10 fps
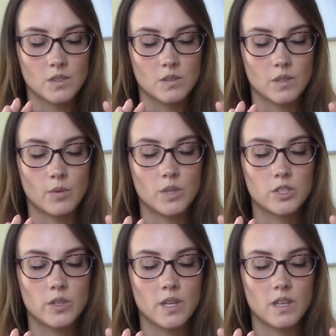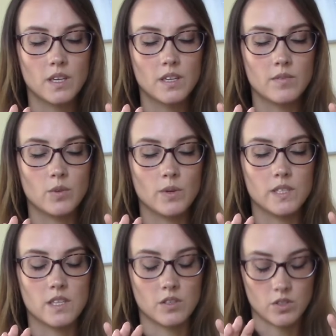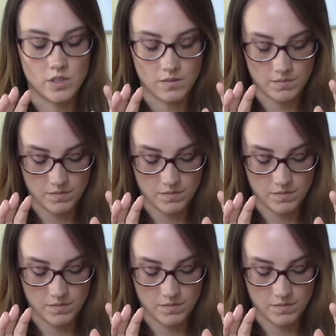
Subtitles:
I want you to think of your intention.